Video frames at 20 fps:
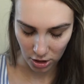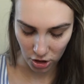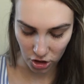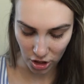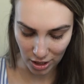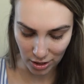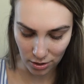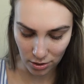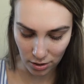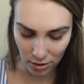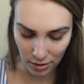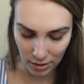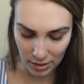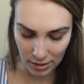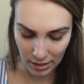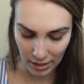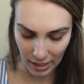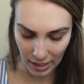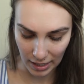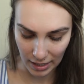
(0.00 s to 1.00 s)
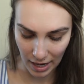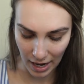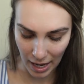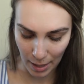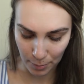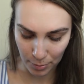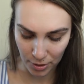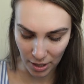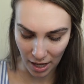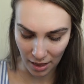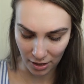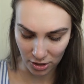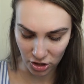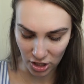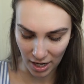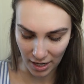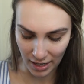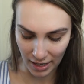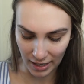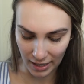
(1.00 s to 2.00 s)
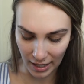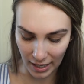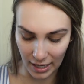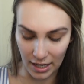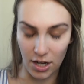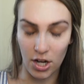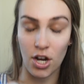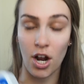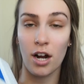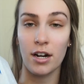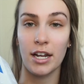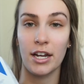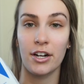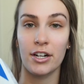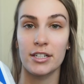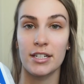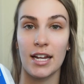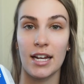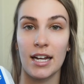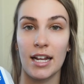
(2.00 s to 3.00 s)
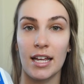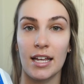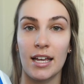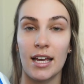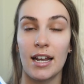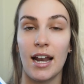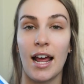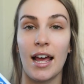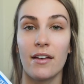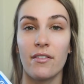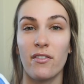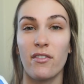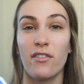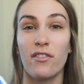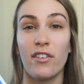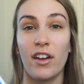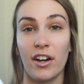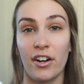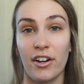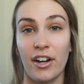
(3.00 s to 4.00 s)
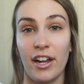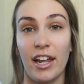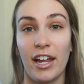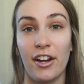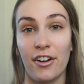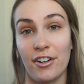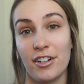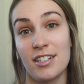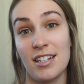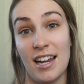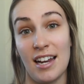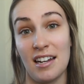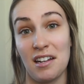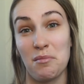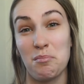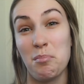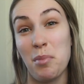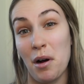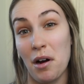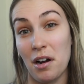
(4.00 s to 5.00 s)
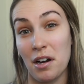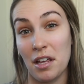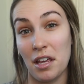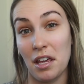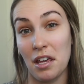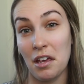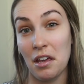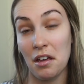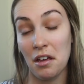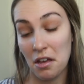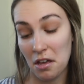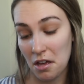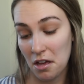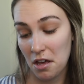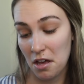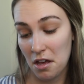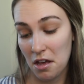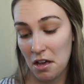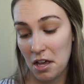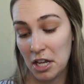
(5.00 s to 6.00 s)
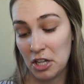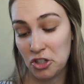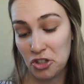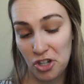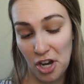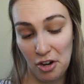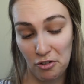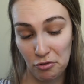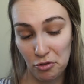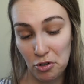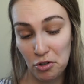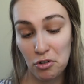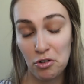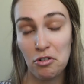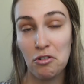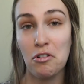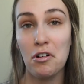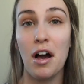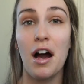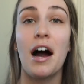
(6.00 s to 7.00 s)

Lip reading: Gentle on the skin, hyperallergenic, and non-irritating. And I have a very irritated body in general.